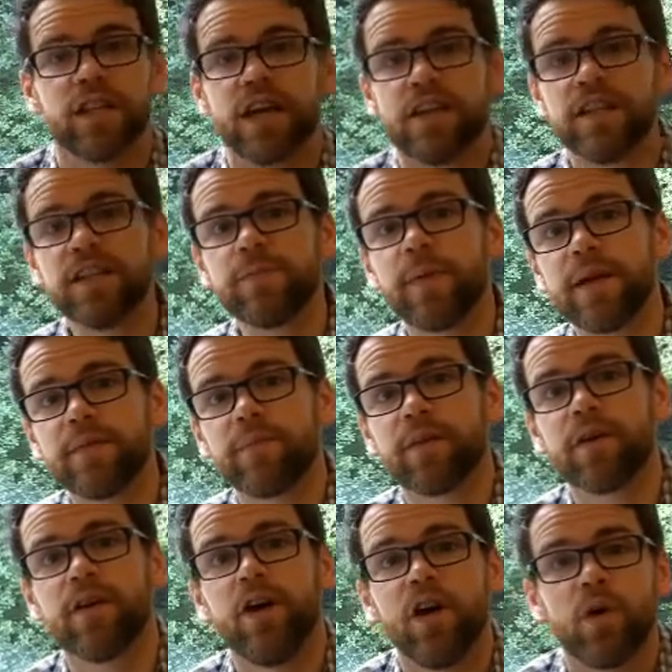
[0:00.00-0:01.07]
Now, in this
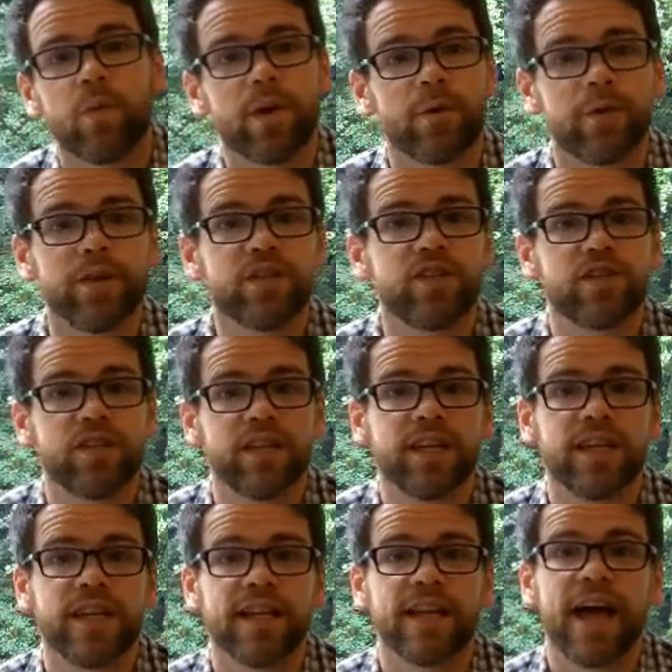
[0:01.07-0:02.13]
paper, we were
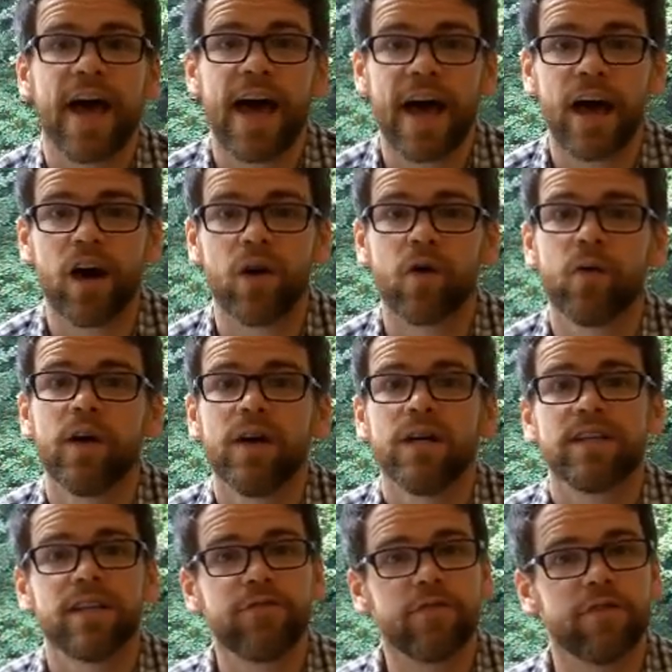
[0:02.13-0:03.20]
interested in how
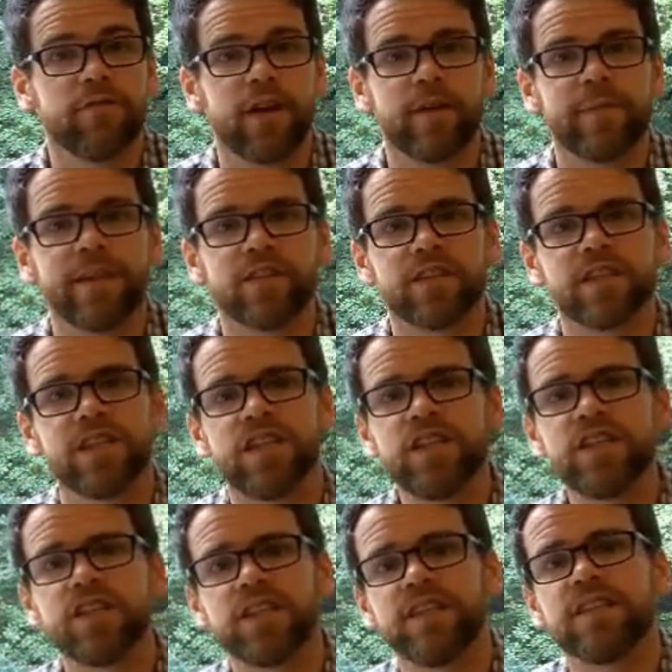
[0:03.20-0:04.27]
different environmental
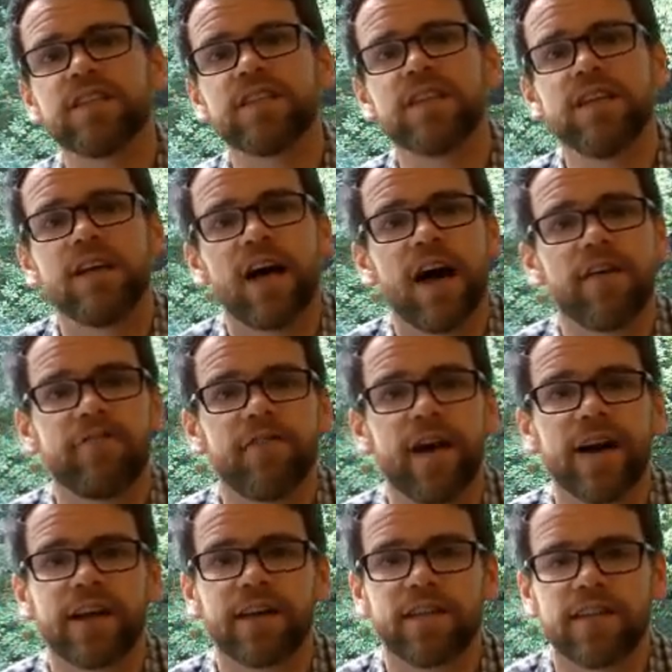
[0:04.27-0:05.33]
conditions
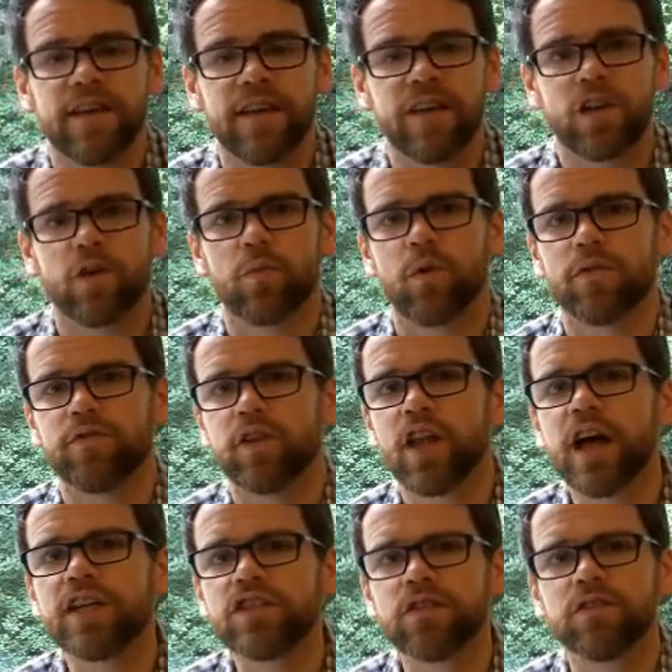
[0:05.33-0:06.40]
affect the
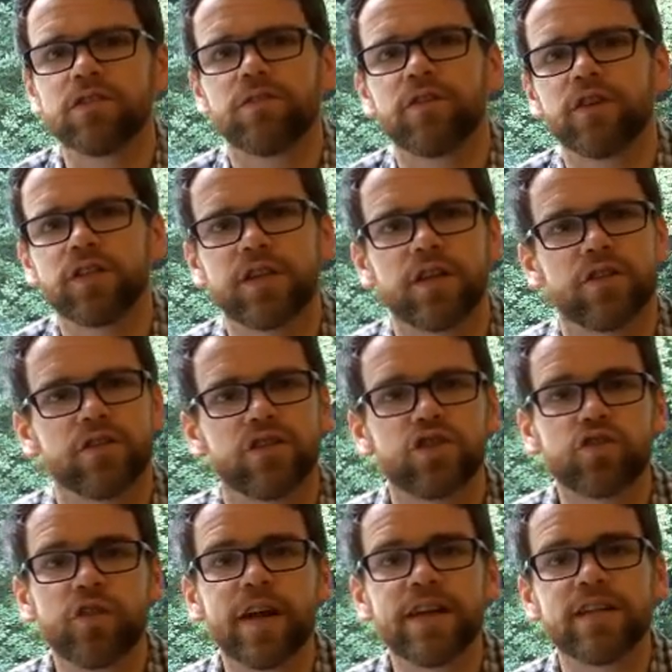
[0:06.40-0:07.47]
ecomorphological diversity or the
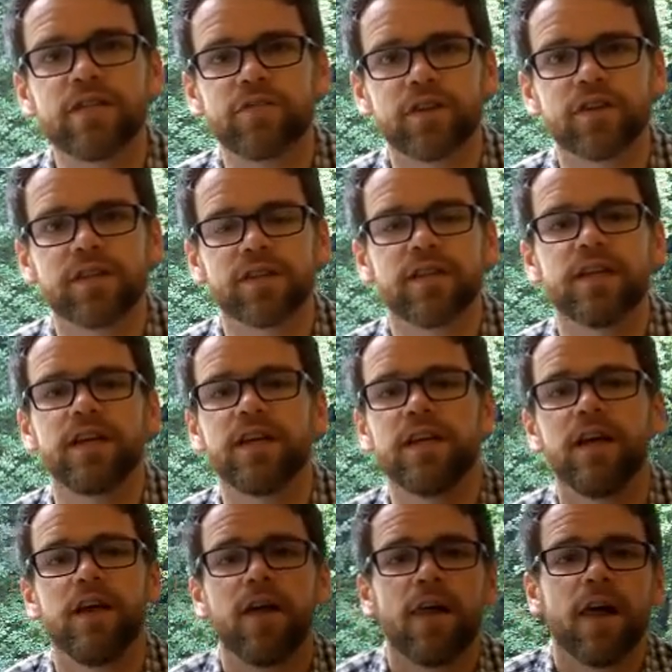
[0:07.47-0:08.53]
trait diversity
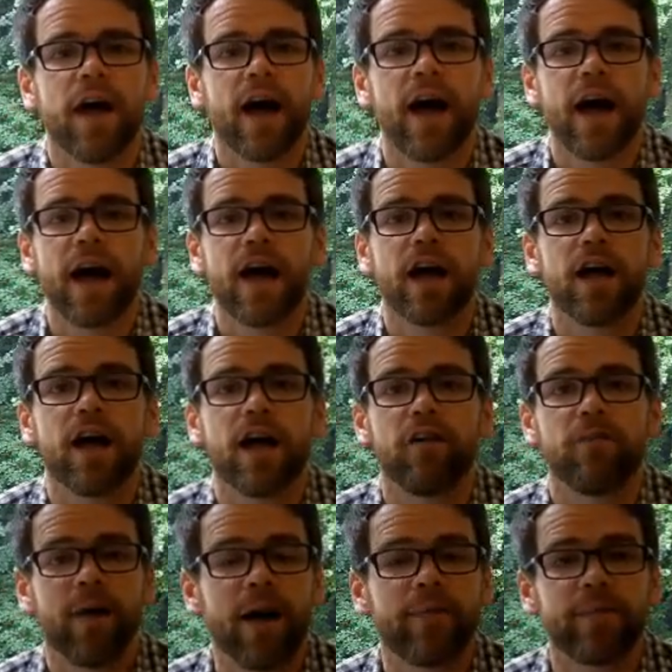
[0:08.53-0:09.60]

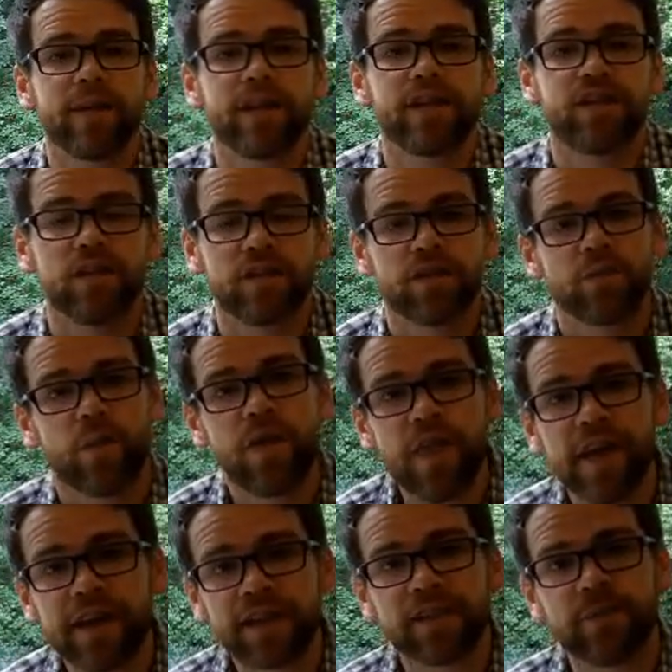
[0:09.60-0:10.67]
of populations
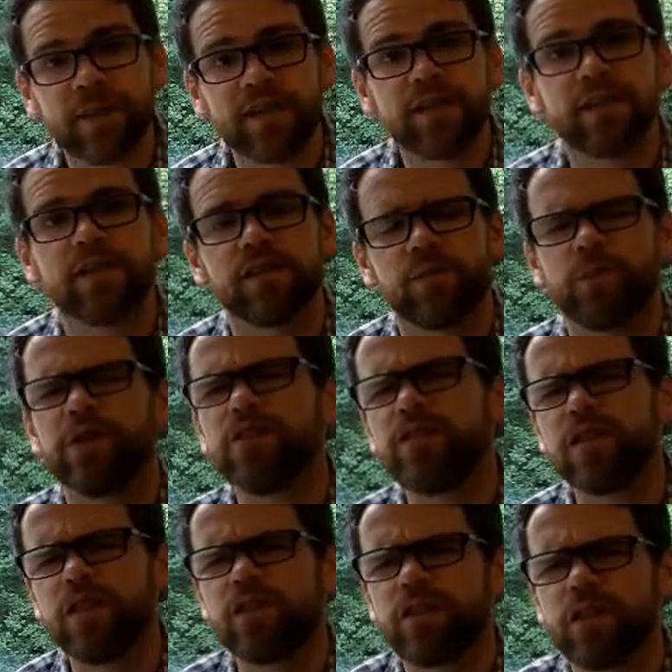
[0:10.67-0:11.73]
within a species. And we're
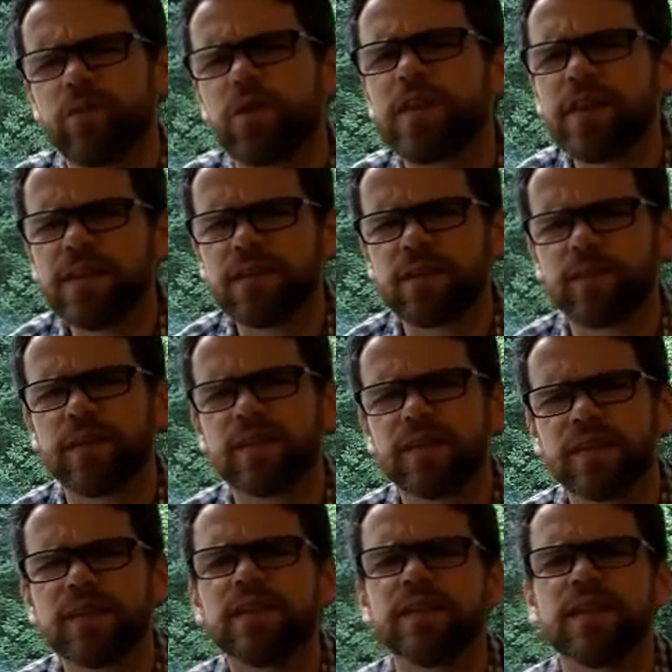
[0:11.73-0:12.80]
interested in looking within
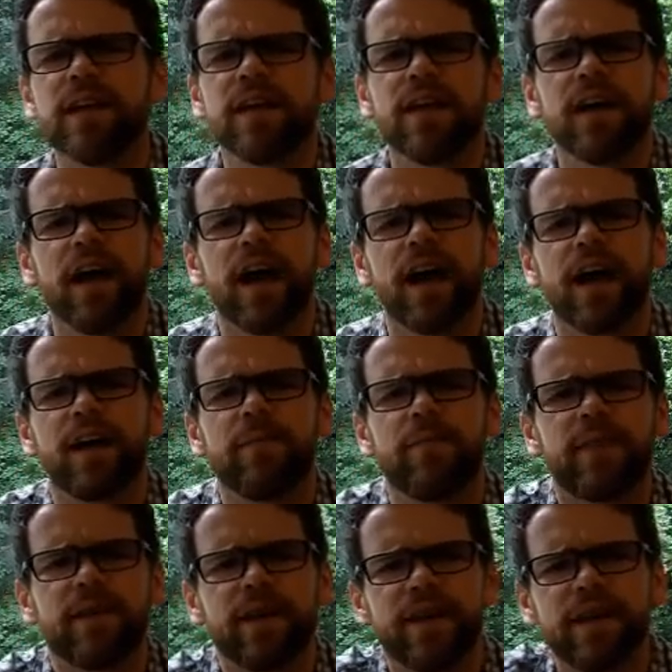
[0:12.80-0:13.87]
species
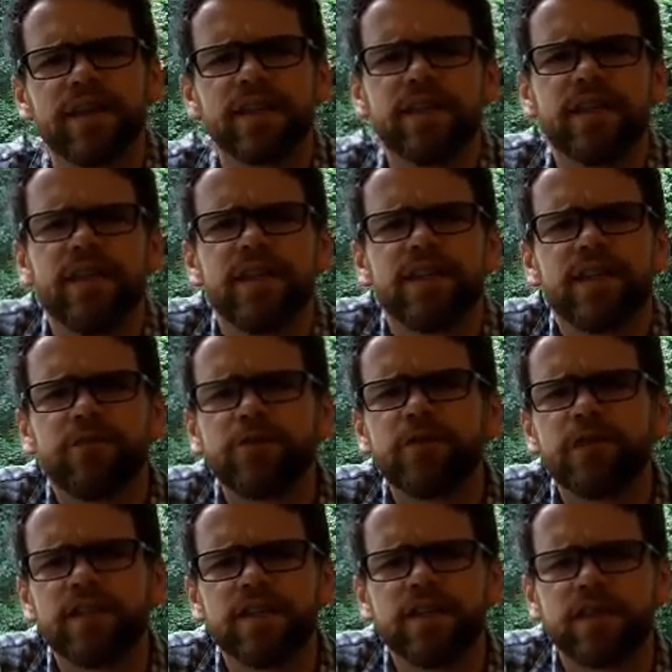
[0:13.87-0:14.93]
because
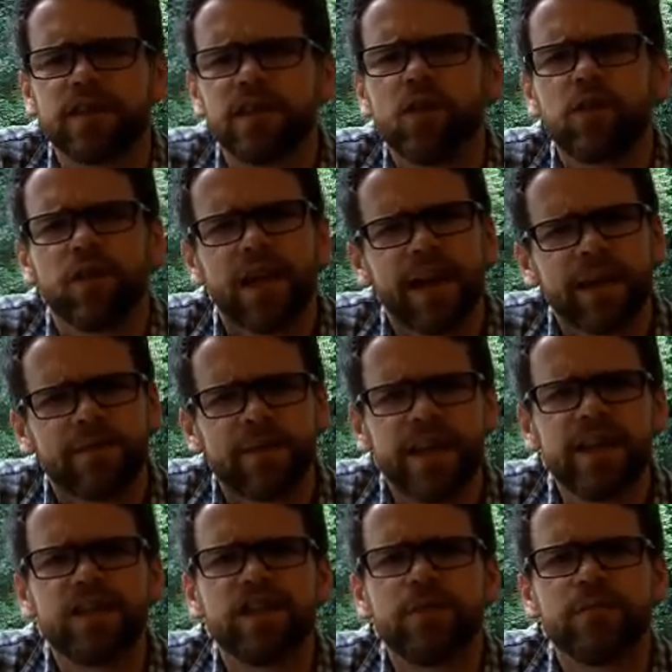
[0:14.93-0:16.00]
differences, local
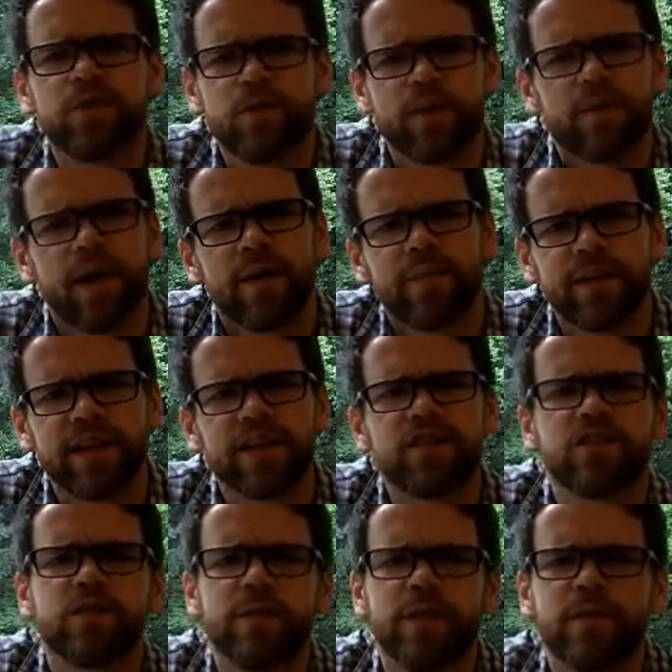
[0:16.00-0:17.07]
adaptation between
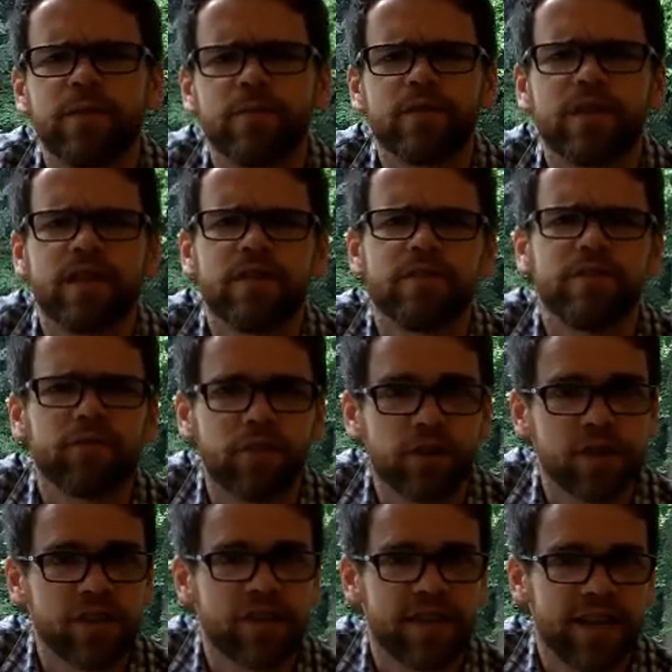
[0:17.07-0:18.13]
populations may represent the
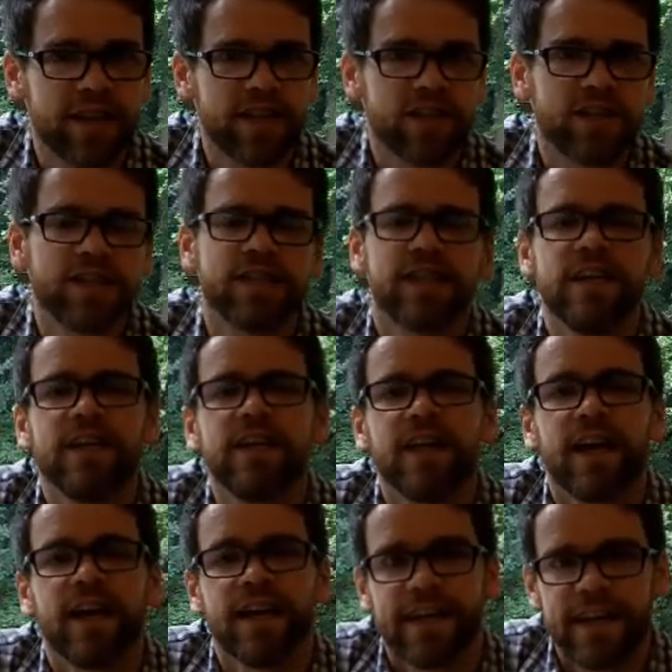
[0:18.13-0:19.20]
first stages
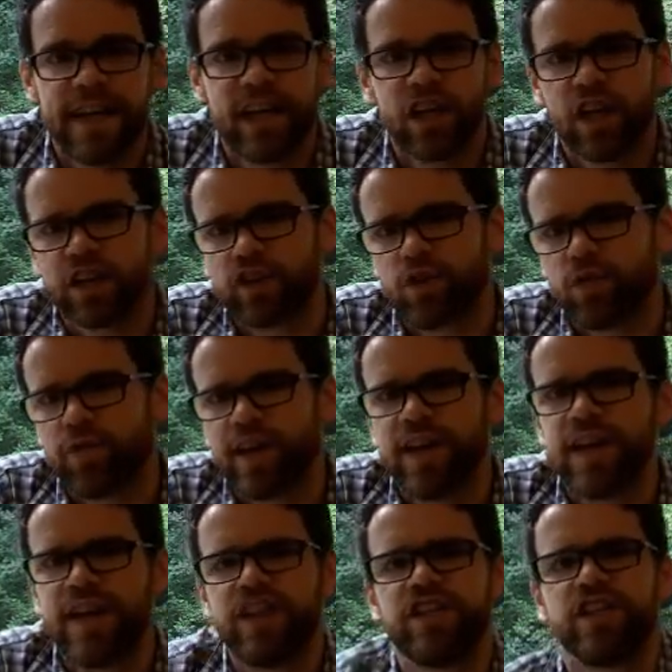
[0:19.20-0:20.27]
in ecological
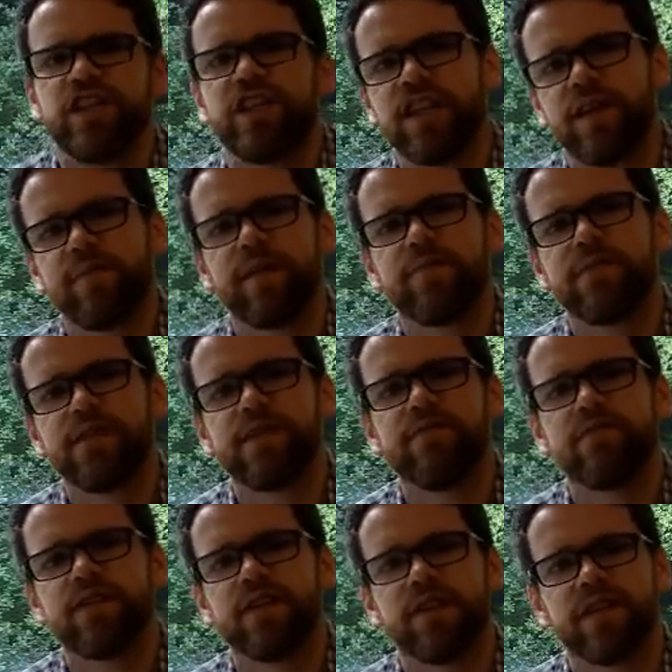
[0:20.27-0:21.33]
radiation and maybe
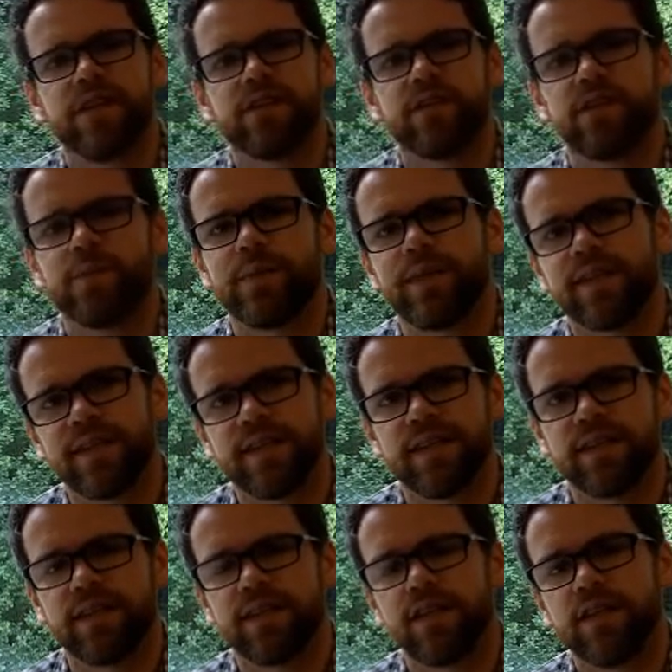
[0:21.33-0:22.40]
even in
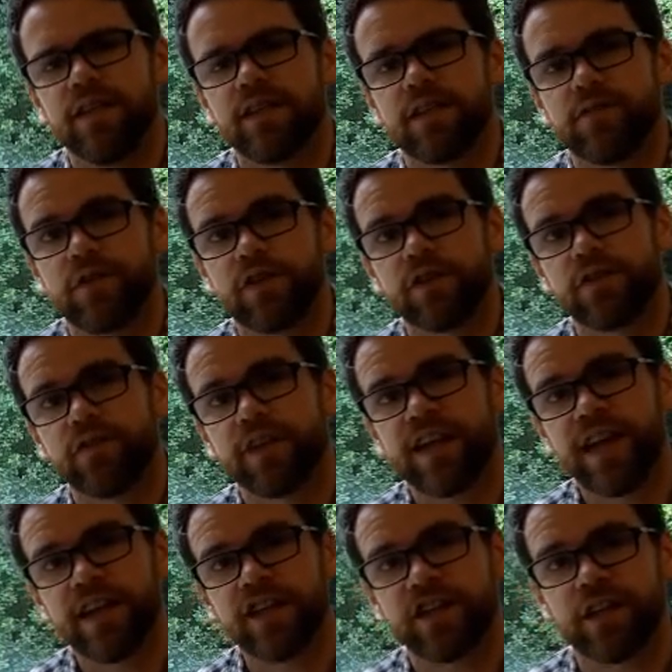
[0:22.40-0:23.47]
species
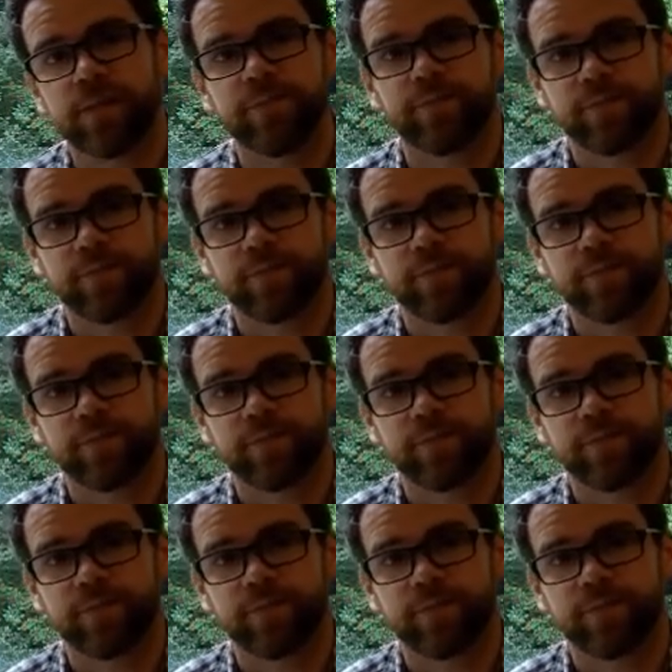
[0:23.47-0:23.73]
diversification.